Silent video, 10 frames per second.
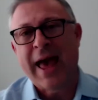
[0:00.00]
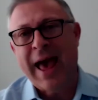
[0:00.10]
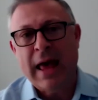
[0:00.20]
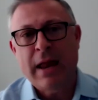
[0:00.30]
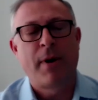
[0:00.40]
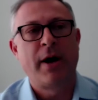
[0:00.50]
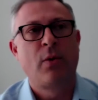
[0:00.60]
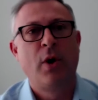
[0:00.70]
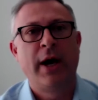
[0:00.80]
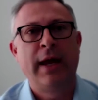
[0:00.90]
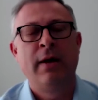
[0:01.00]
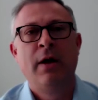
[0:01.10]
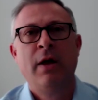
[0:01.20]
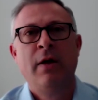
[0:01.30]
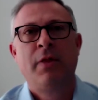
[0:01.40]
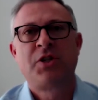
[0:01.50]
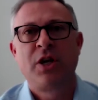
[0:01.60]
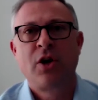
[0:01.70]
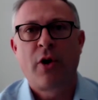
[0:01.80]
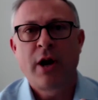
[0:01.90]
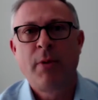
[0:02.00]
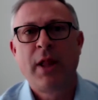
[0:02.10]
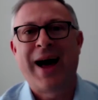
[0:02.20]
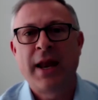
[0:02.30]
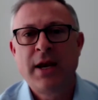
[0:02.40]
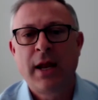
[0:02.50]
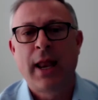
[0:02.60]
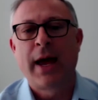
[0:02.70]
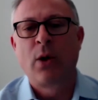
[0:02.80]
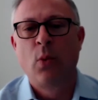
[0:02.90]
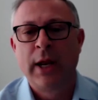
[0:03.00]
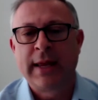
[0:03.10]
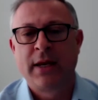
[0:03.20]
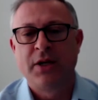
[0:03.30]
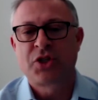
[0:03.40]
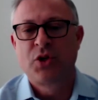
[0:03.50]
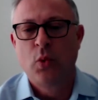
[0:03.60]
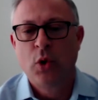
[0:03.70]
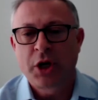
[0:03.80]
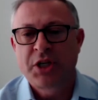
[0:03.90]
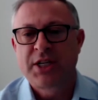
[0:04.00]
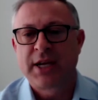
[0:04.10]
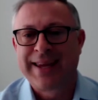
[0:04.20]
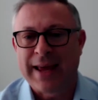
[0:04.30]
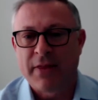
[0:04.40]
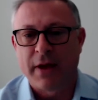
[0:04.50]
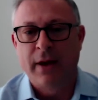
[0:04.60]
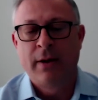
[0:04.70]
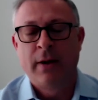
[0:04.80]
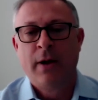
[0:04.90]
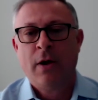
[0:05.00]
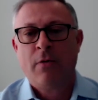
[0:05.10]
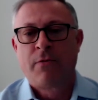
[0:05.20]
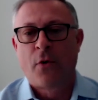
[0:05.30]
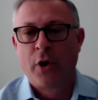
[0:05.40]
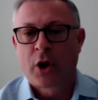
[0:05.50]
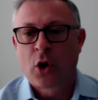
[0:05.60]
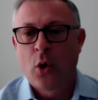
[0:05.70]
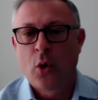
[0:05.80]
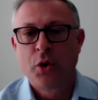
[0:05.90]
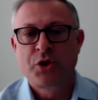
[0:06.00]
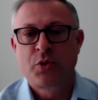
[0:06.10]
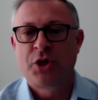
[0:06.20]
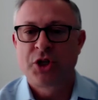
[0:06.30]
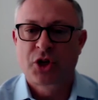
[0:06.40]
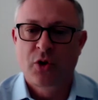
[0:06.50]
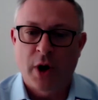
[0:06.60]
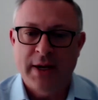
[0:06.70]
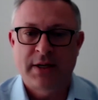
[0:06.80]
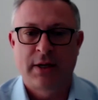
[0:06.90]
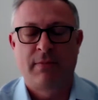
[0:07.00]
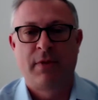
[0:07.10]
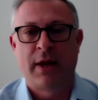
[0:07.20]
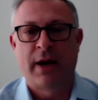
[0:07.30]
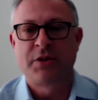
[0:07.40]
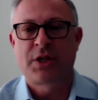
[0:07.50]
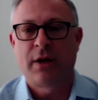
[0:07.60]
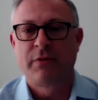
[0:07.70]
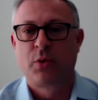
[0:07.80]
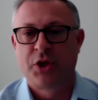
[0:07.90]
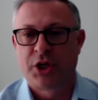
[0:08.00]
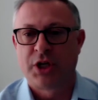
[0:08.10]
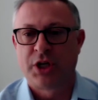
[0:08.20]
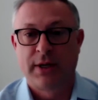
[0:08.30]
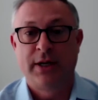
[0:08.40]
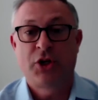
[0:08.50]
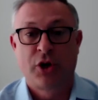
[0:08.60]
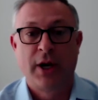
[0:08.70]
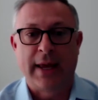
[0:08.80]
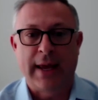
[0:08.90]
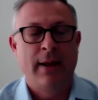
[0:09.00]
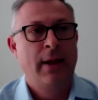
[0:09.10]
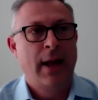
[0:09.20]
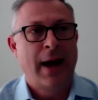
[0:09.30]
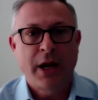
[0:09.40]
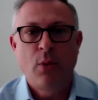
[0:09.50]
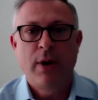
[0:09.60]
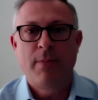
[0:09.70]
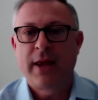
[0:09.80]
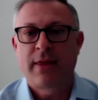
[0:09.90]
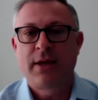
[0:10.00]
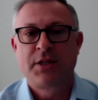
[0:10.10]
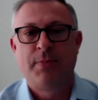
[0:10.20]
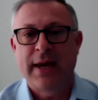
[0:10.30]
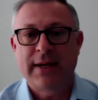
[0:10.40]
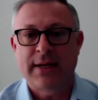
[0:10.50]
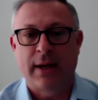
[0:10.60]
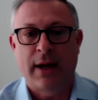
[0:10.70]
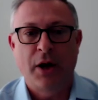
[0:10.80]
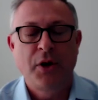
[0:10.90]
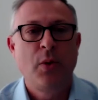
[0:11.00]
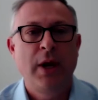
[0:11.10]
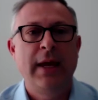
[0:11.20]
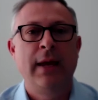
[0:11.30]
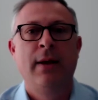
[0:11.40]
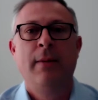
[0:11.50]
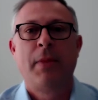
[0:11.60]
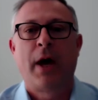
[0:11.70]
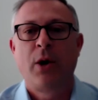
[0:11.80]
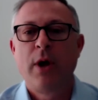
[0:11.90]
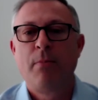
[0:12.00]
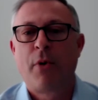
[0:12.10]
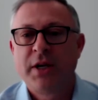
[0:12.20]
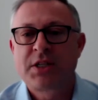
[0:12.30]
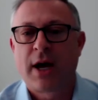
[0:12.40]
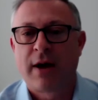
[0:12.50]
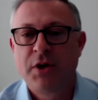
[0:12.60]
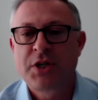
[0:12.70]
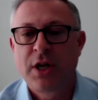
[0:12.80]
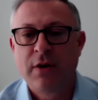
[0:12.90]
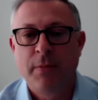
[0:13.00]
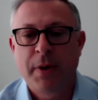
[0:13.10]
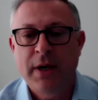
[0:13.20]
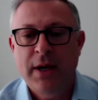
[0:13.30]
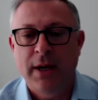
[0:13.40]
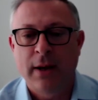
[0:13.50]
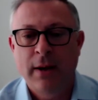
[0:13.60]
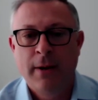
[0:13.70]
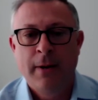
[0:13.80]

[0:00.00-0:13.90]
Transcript: And by the way, this incredible underlying willingness to work together for a cause which is greater than ourselves, which is literally how do we make things better? How do we how do we embrace diversity of opinion?